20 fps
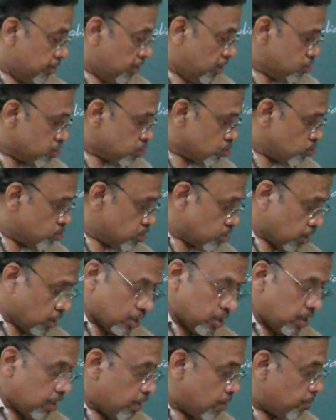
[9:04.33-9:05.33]
these two
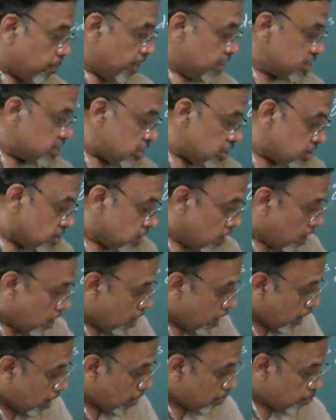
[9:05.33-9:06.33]
circular bases
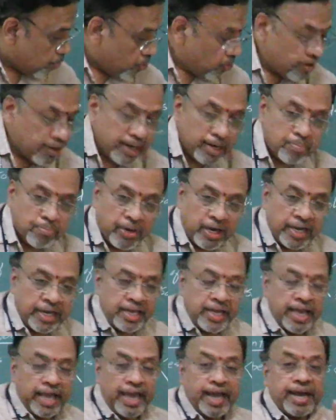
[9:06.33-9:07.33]
are bounded by
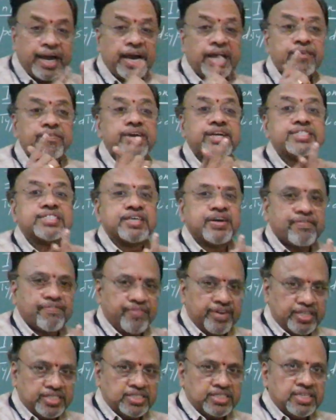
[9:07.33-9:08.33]
a curved
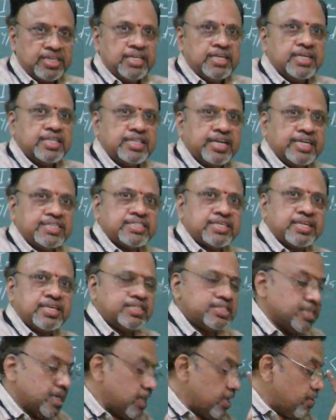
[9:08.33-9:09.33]
surface. That's the
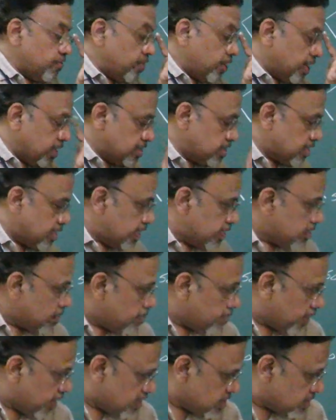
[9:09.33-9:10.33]
reason we consider
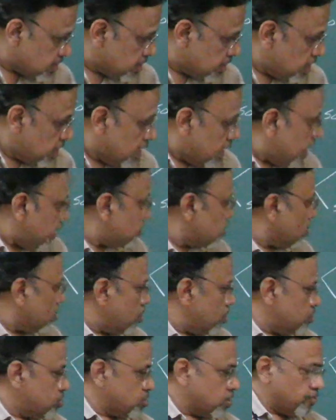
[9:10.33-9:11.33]
them as a
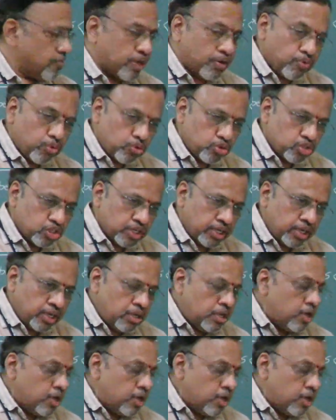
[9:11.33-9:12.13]
solids of revolution.